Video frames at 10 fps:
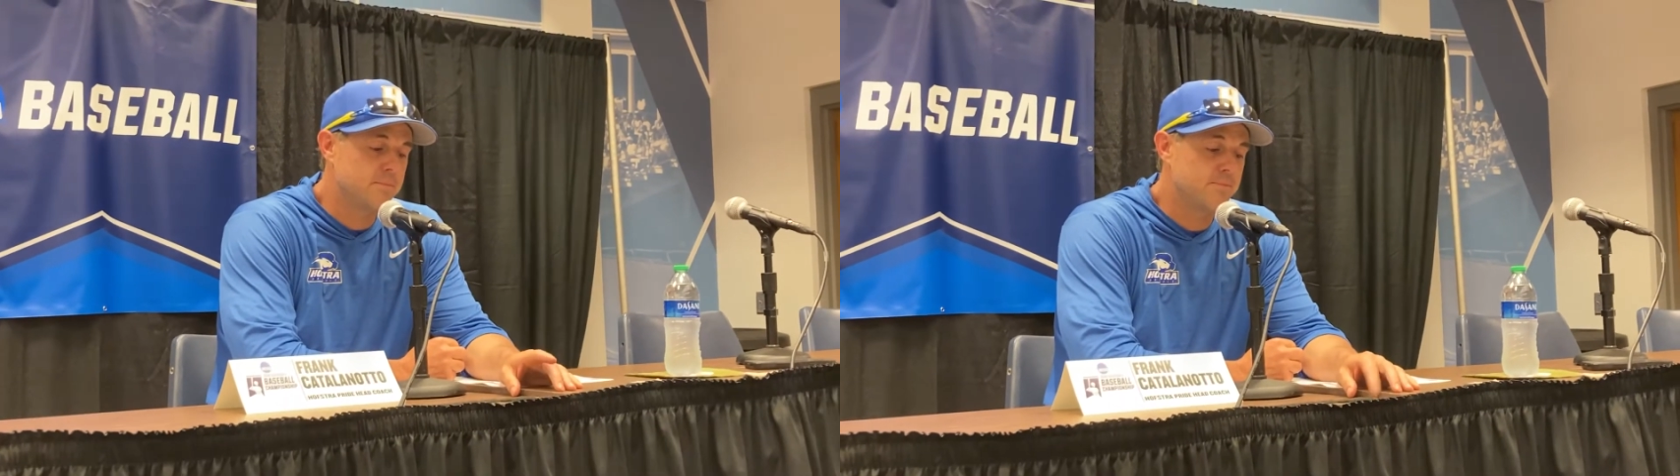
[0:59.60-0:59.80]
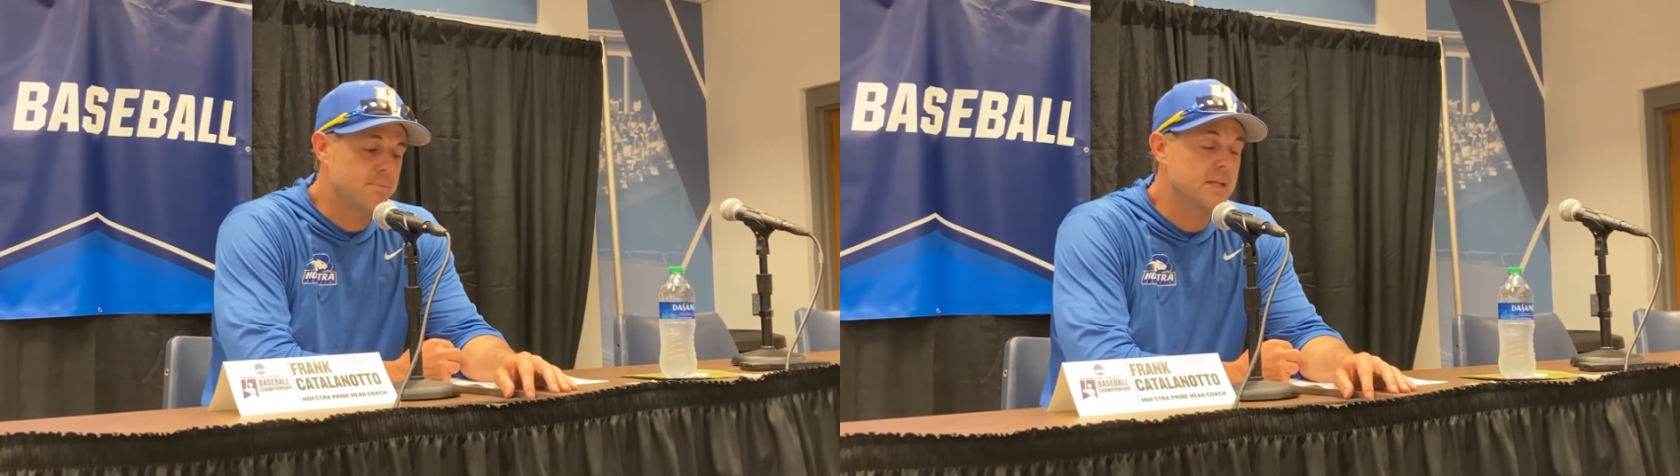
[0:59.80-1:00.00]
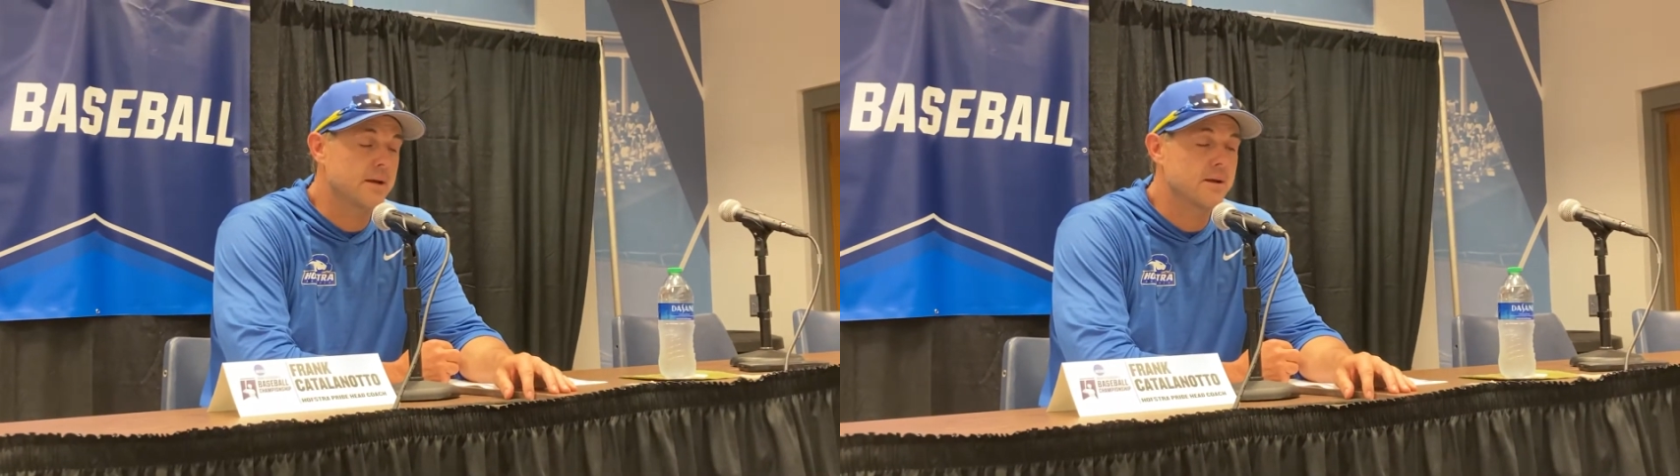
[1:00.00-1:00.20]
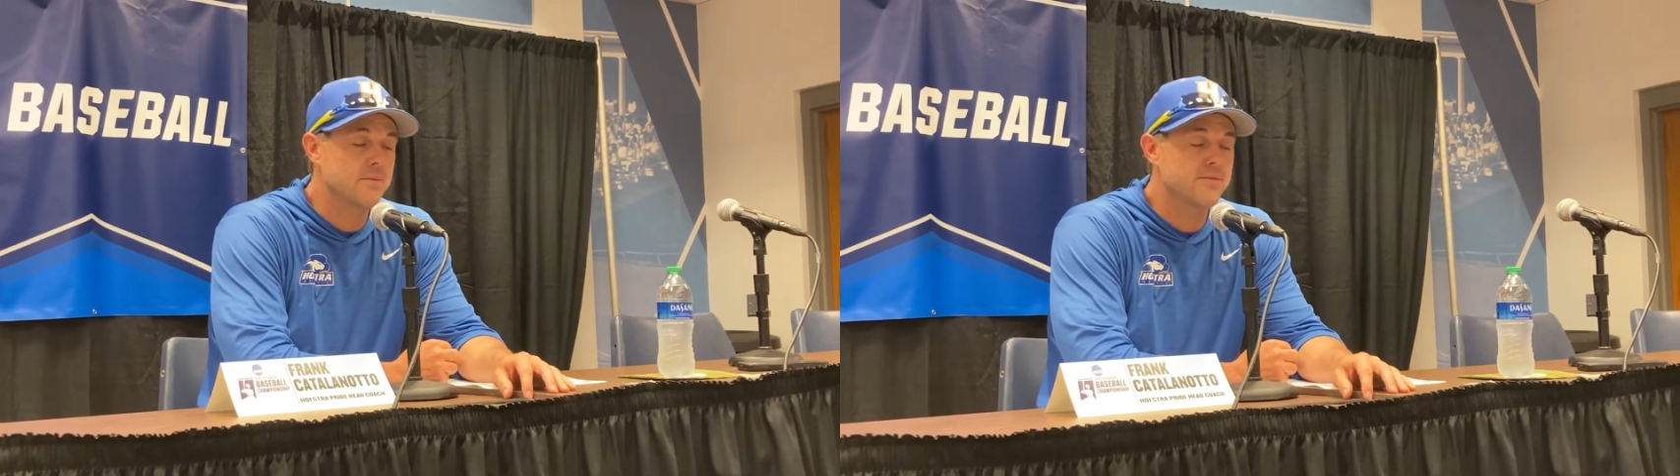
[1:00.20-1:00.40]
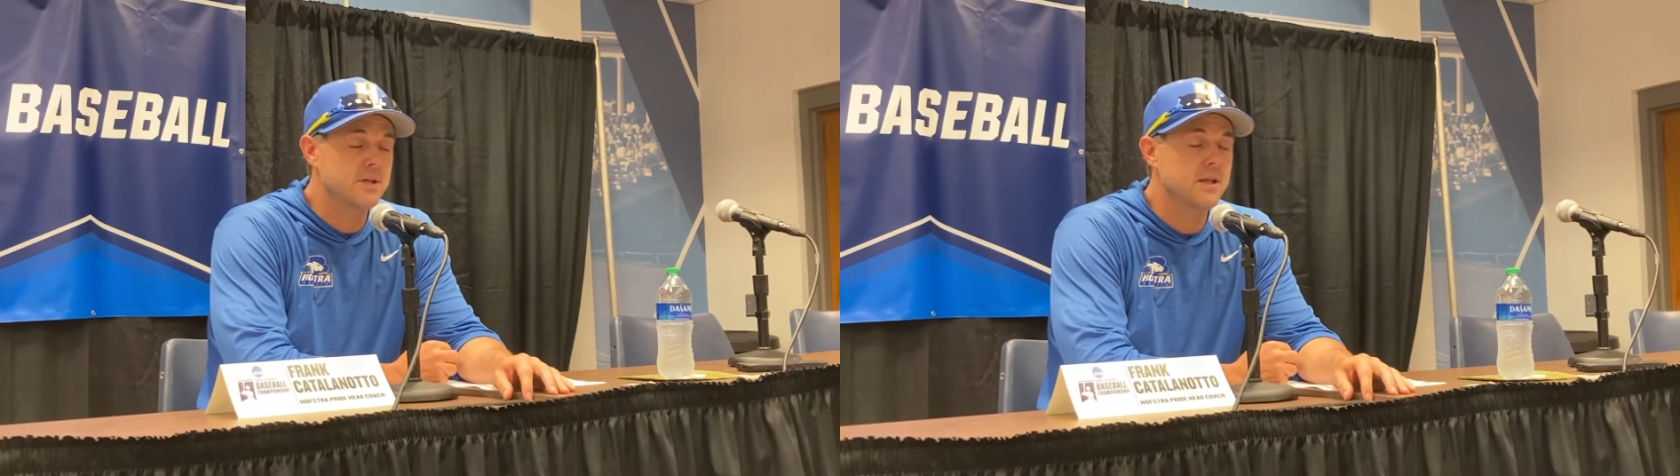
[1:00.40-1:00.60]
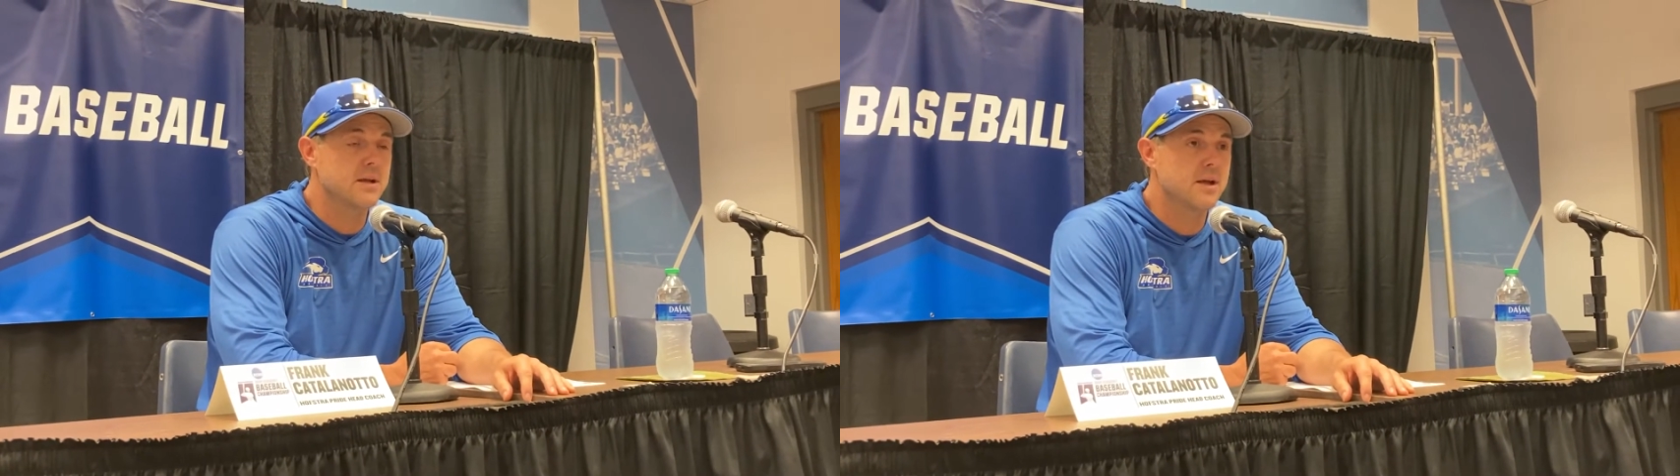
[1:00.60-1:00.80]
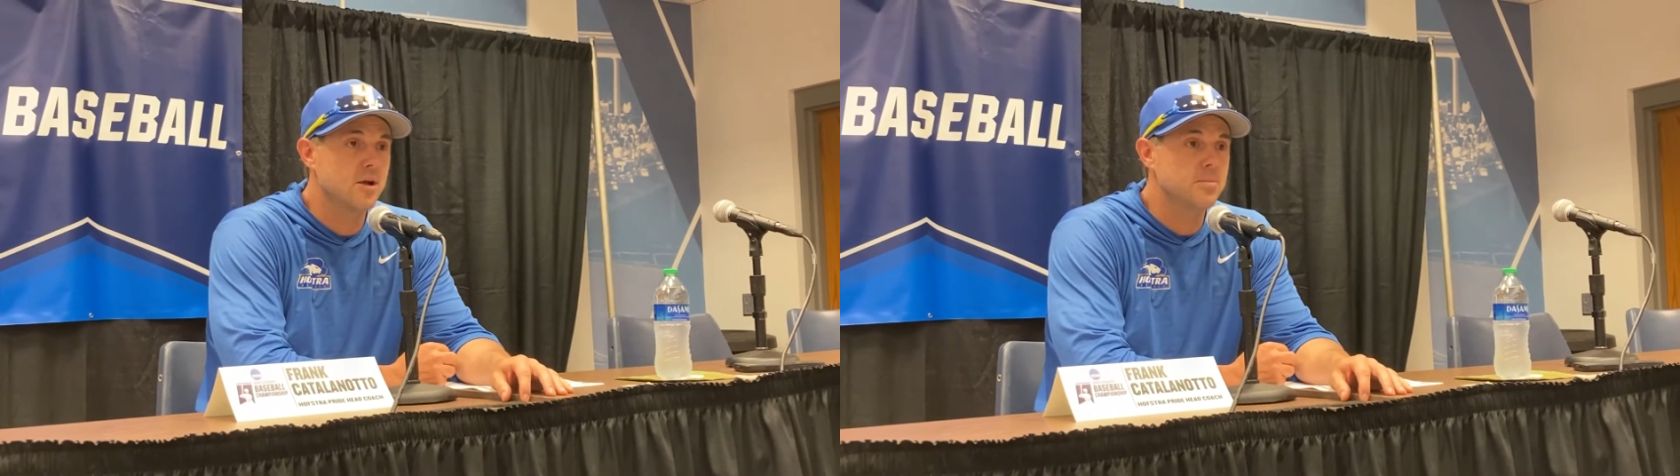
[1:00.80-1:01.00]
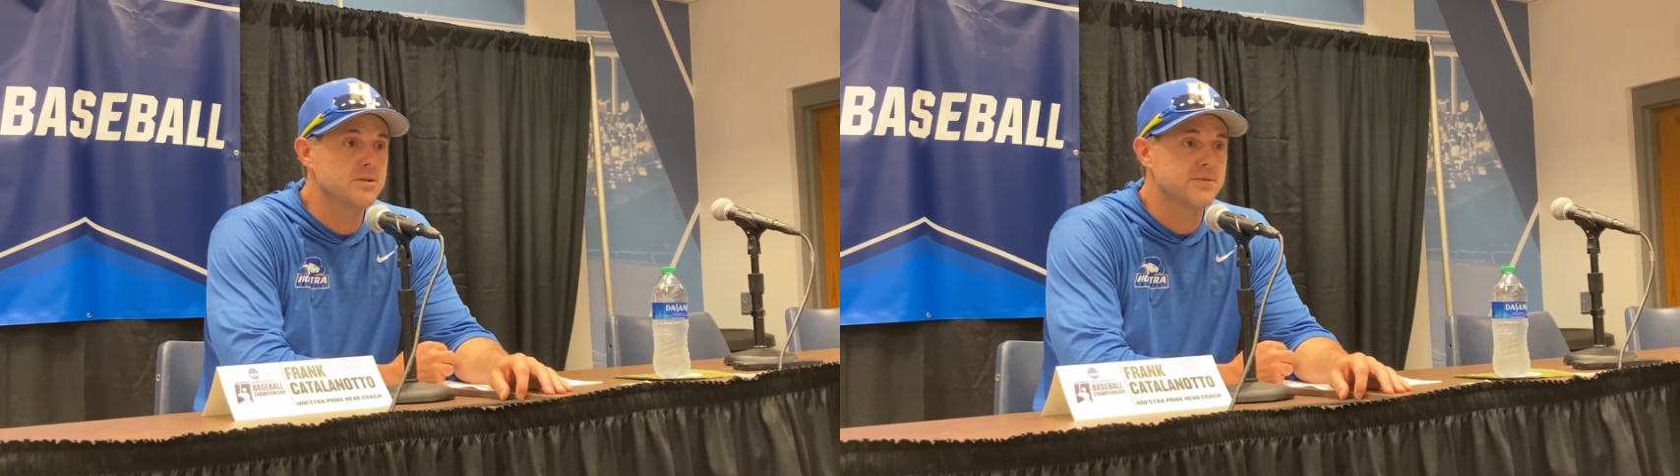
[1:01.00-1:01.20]
feel like a
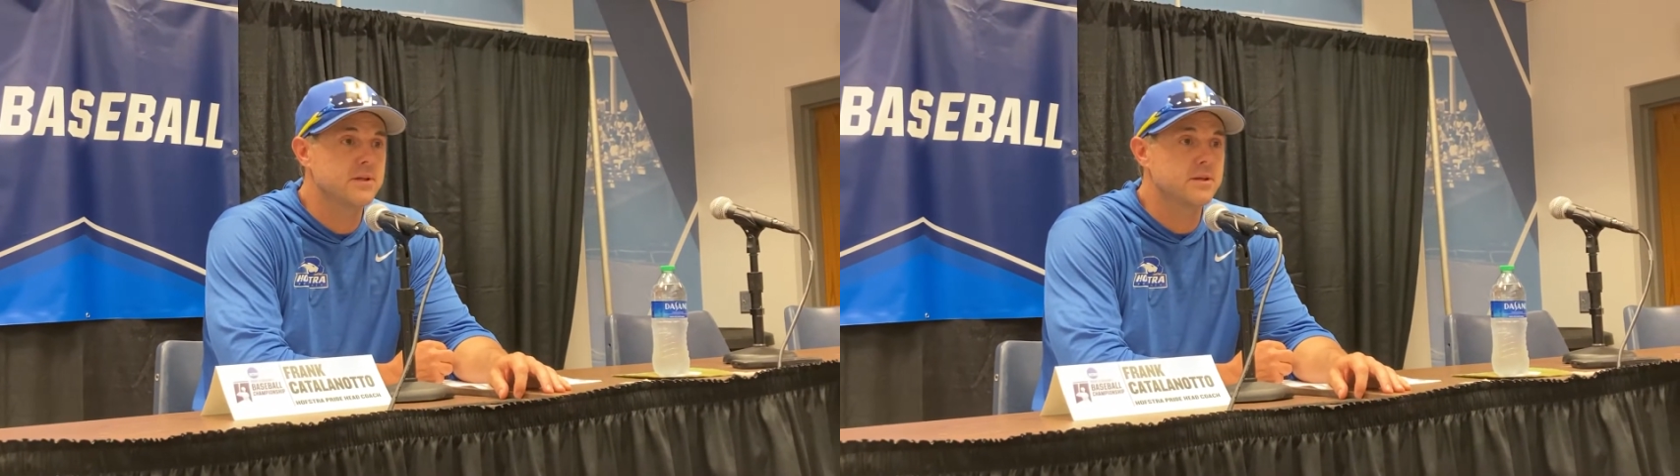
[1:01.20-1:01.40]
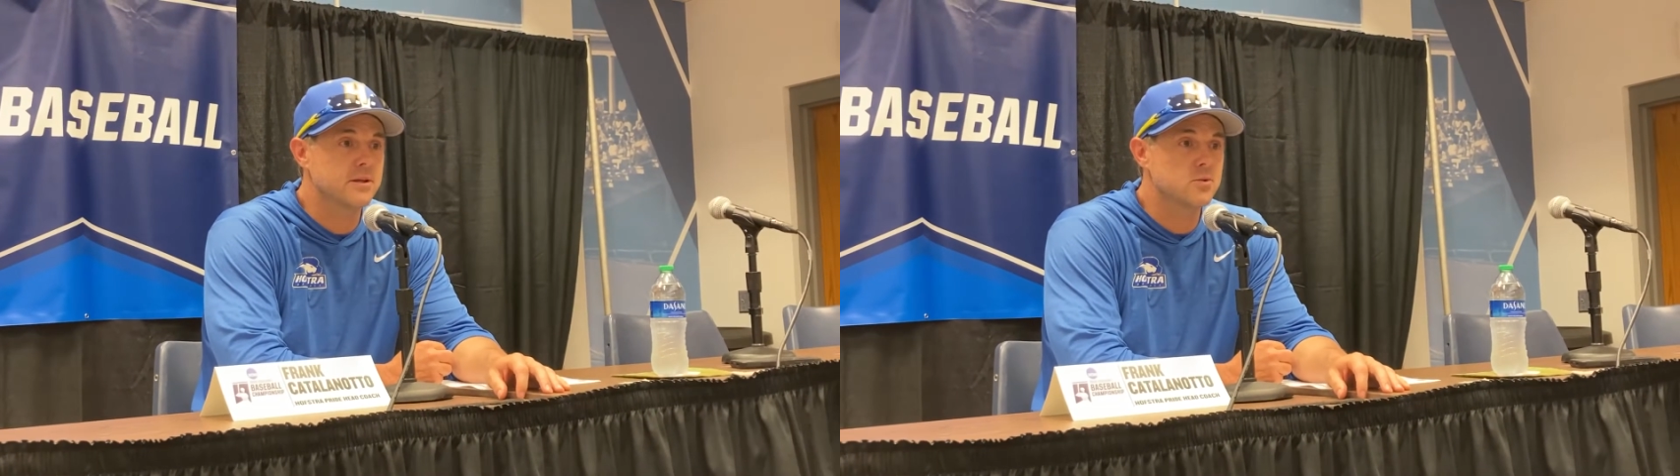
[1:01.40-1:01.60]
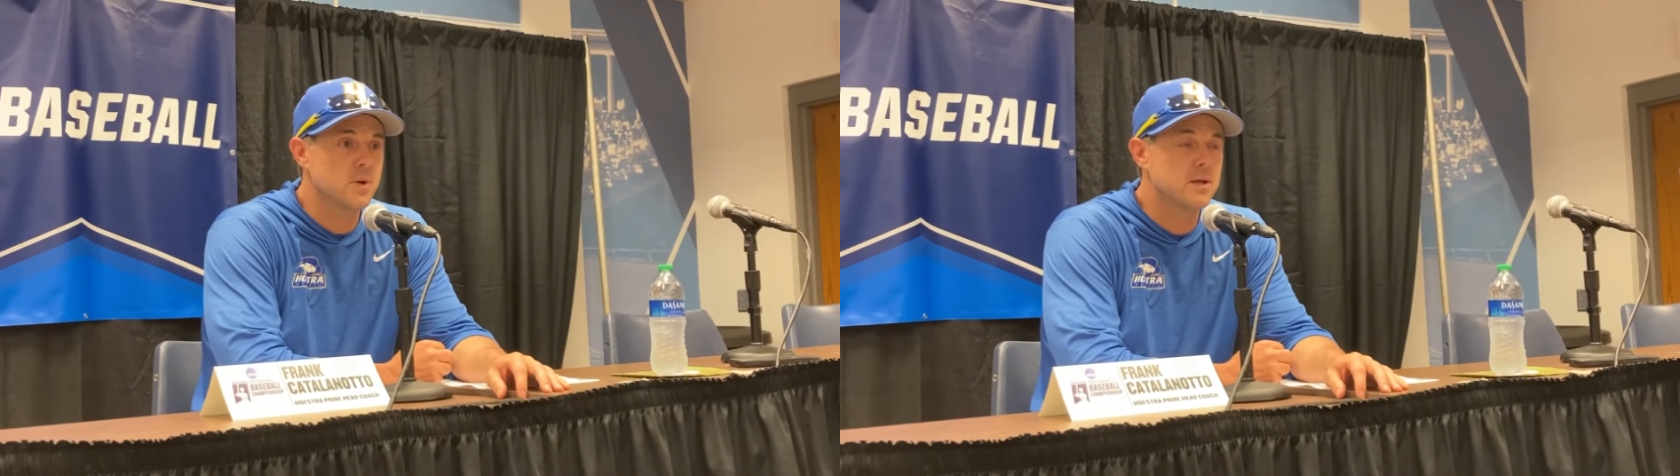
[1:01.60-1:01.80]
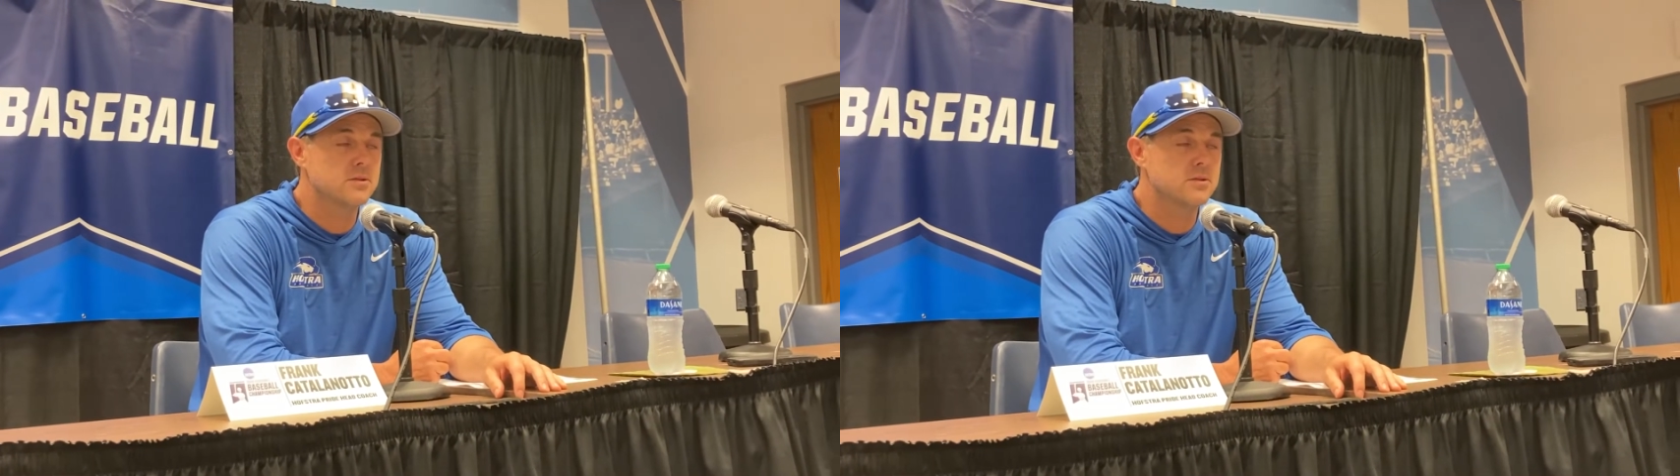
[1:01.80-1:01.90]
helpless feeling as well.